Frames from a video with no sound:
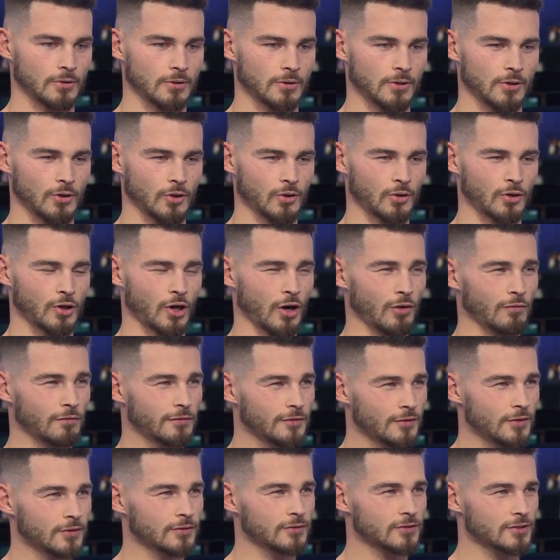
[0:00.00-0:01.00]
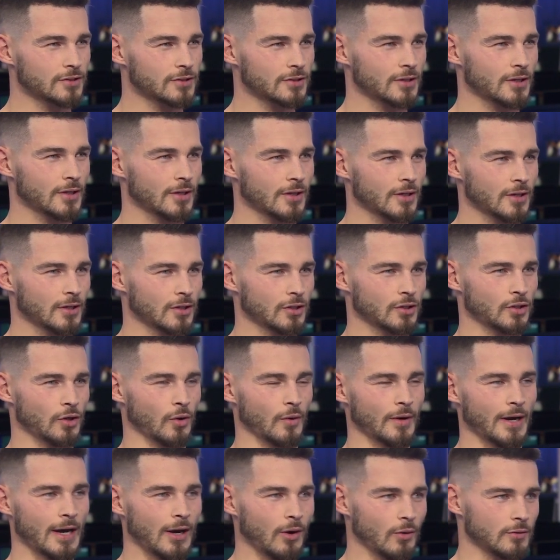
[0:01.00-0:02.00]
unconfidence
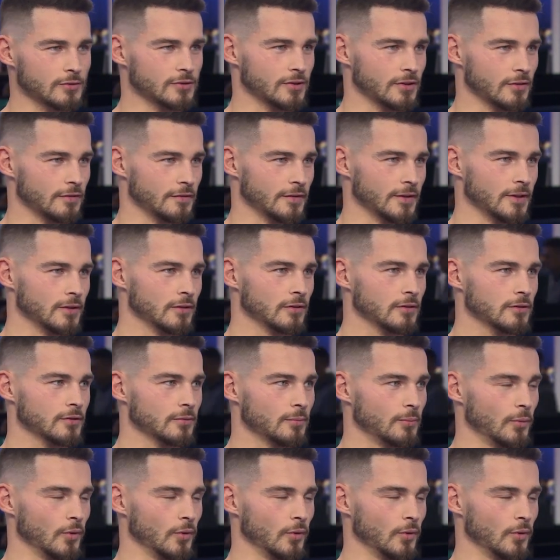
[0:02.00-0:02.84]
going out onto the field.